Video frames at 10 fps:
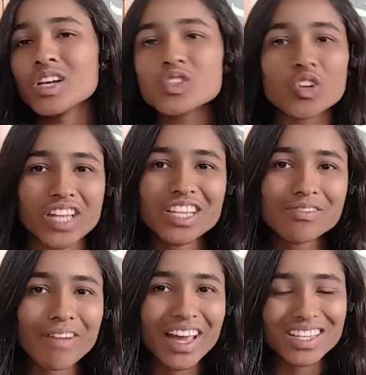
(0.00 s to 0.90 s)
so that's
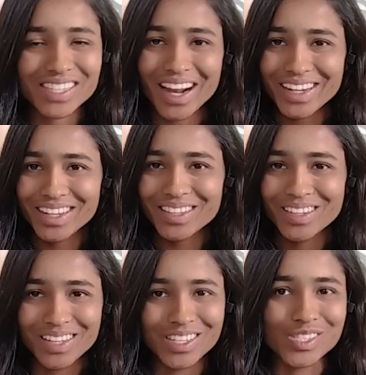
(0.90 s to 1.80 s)
why i started
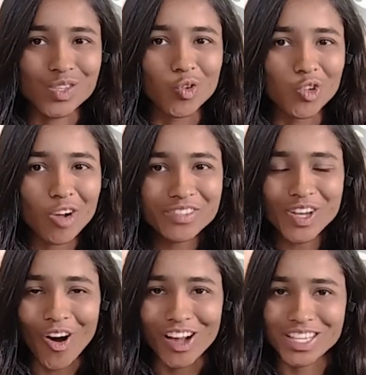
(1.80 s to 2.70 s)
skool of
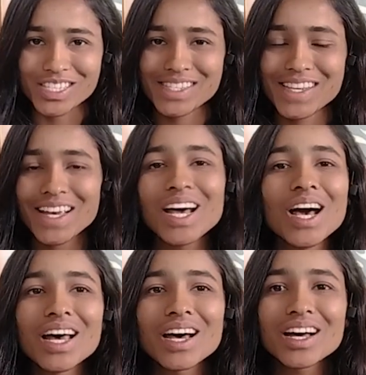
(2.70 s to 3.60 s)
sauce
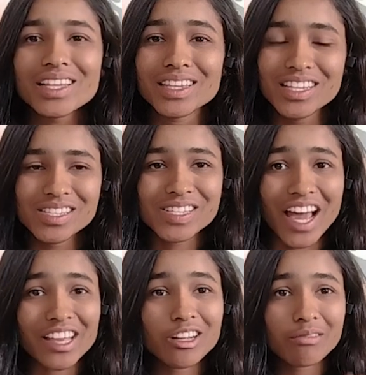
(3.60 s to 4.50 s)
this
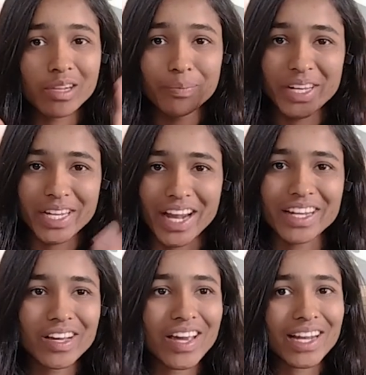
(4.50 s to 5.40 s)
channel will be
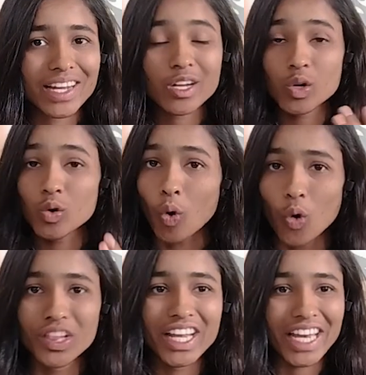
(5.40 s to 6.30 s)
dedicated to
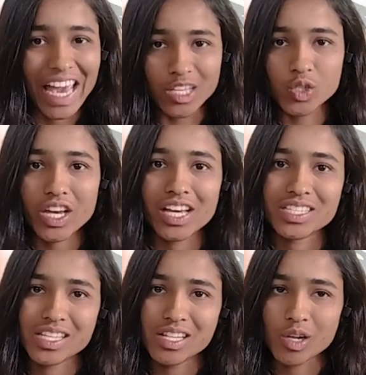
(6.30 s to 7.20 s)
only
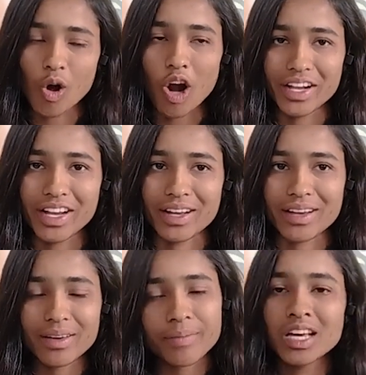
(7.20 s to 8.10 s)
educational content
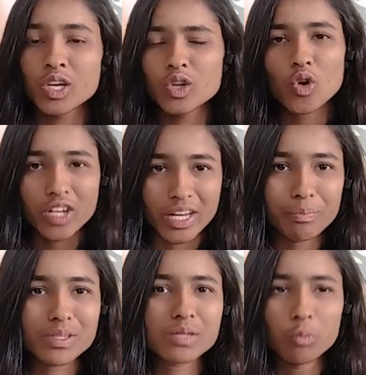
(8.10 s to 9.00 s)
you know tips